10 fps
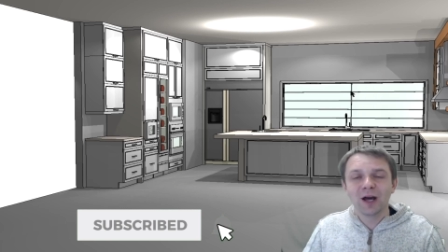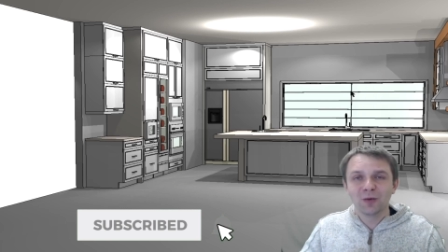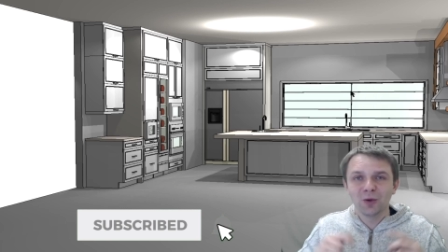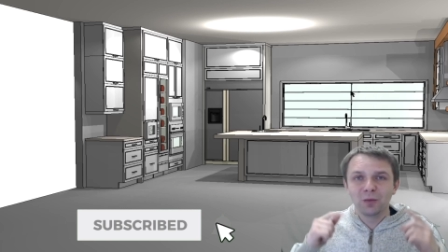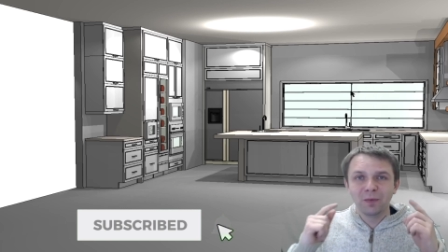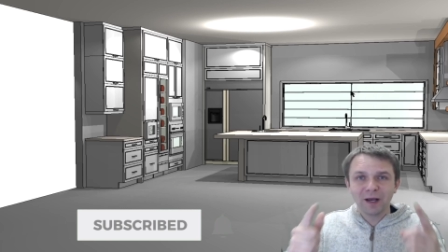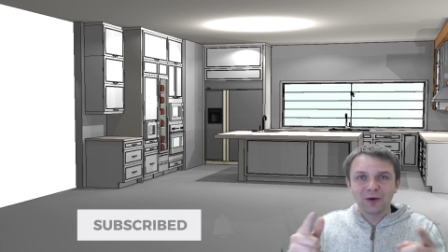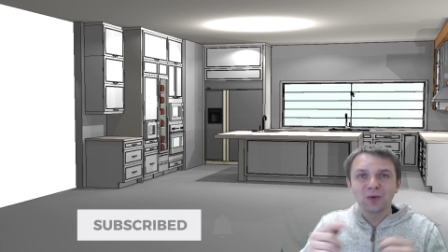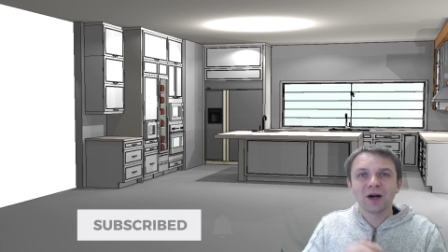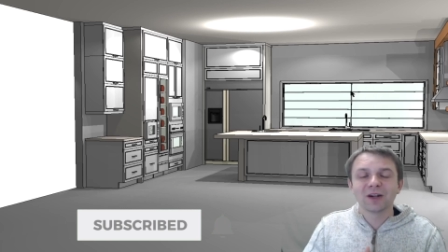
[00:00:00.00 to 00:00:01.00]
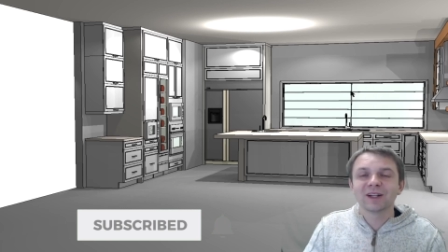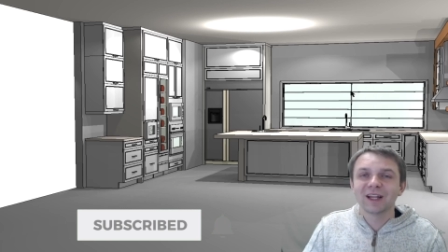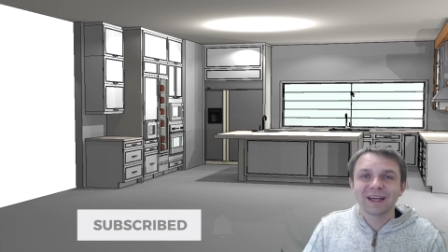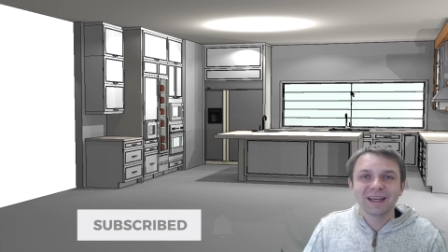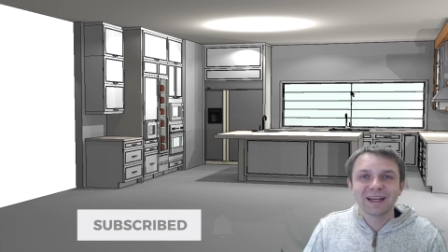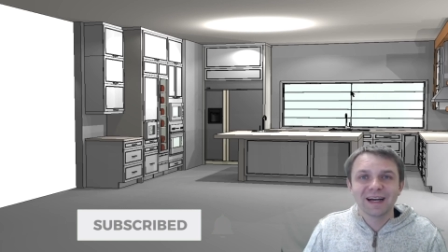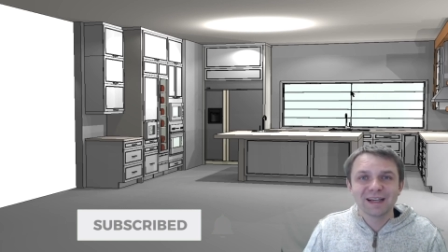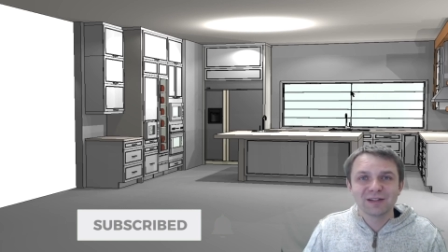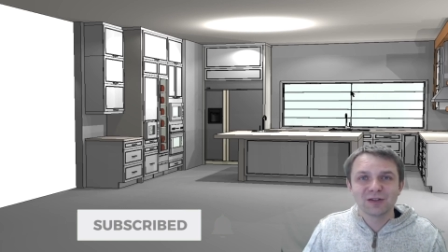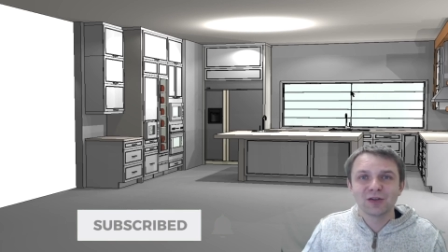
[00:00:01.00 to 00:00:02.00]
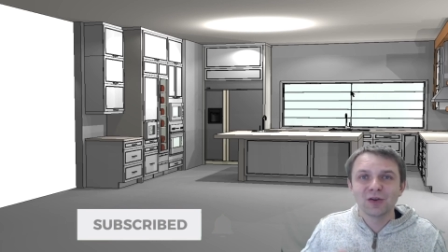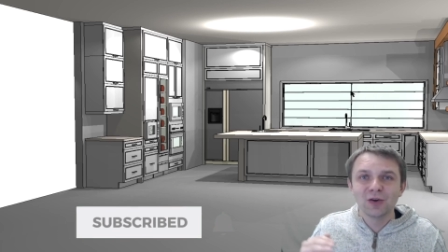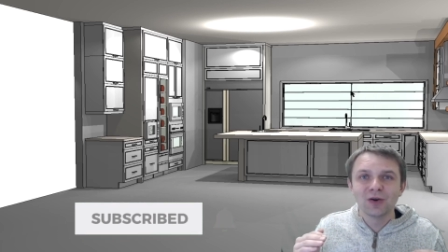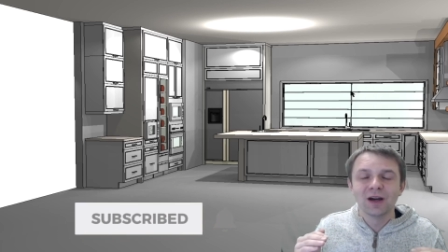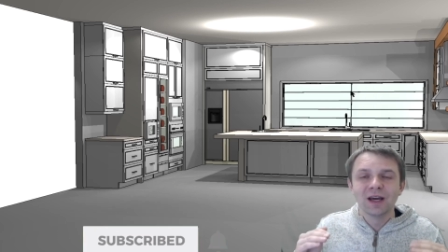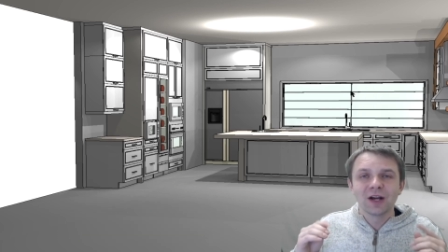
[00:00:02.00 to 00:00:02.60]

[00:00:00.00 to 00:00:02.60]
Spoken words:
and we'll pick one of the lucky guys to